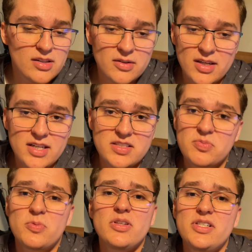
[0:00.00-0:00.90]
It's
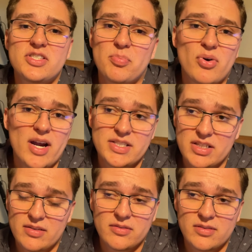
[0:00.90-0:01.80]
really
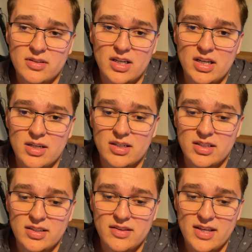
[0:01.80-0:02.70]
surprising
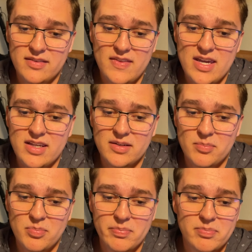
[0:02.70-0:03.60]
that they
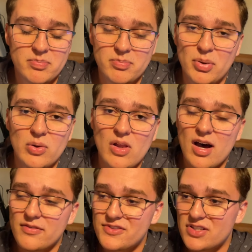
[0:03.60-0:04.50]
can pull
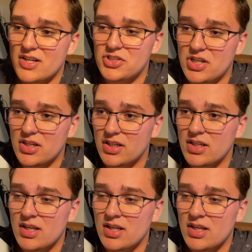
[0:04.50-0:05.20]
off such a